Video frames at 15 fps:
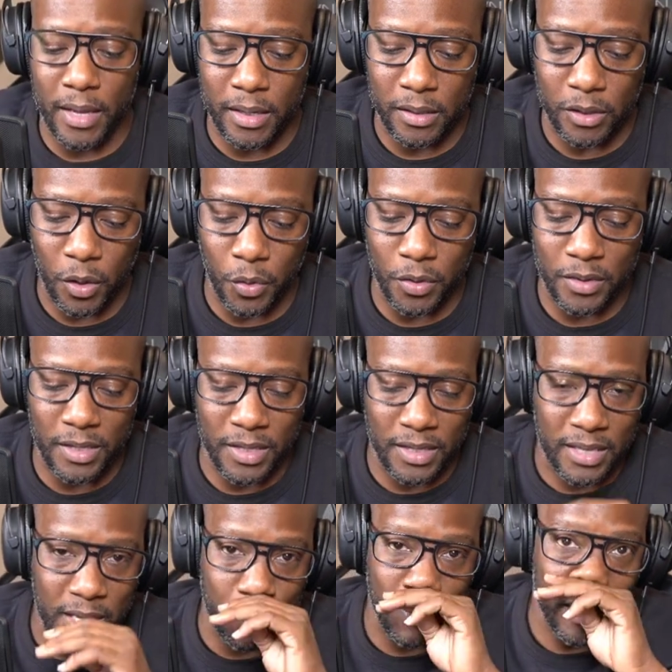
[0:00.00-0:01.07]
And the only
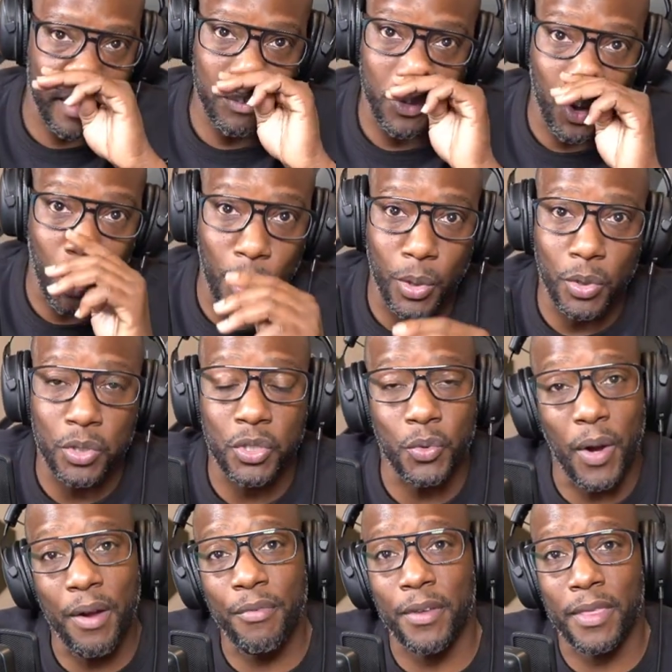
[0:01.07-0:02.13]
thing keeping him loyal
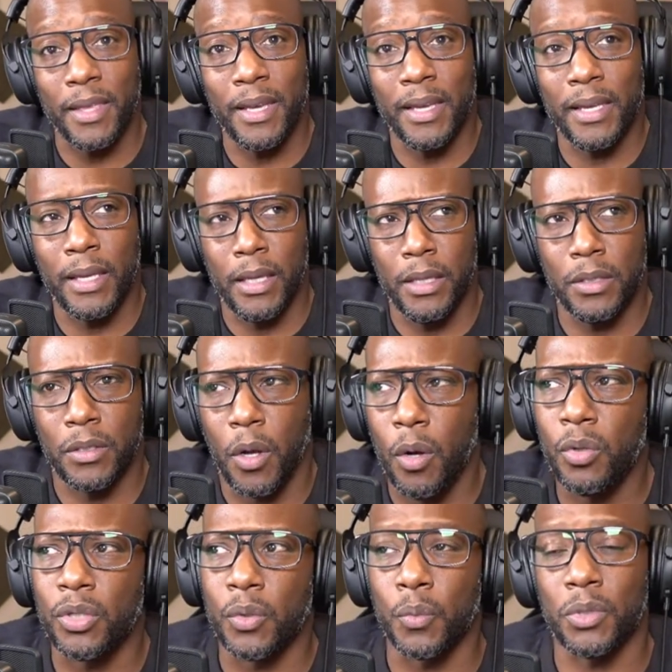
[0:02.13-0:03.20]
to everything is
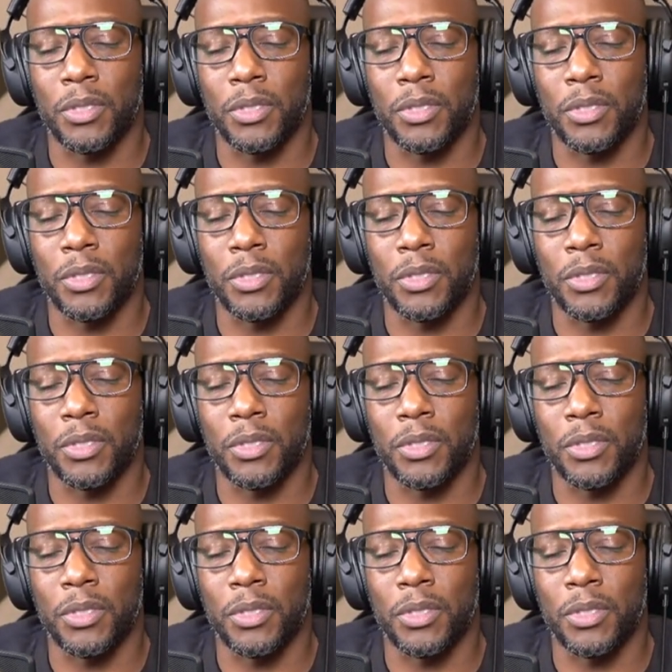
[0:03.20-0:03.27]
Holden,